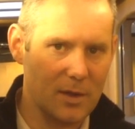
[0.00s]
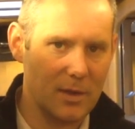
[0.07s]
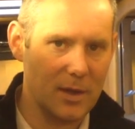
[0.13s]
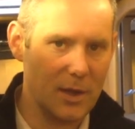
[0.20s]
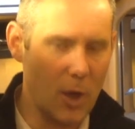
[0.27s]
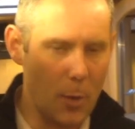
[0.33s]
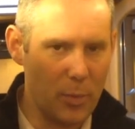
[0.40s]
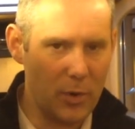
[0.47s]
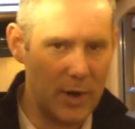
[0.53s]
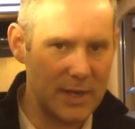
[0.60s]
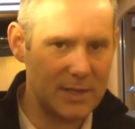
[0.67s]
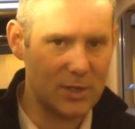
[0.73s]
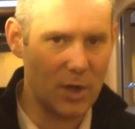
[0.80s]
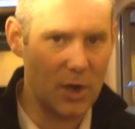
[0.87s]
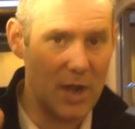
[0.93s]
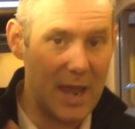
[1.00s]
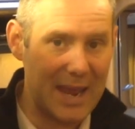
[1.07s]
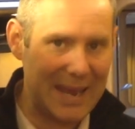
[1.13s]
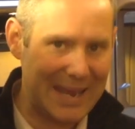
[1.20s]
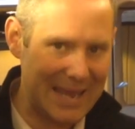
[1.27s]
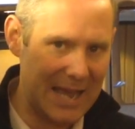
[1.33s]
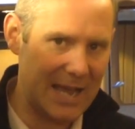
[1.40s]
it operates on
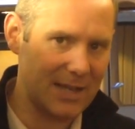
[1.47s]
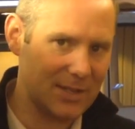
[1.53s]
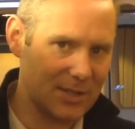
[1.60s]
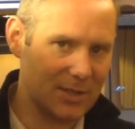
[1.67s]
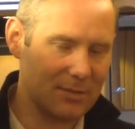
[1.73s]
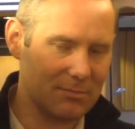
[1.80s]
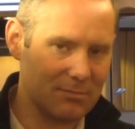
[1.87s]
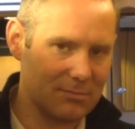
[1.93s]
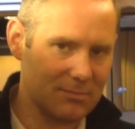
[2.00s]
gas,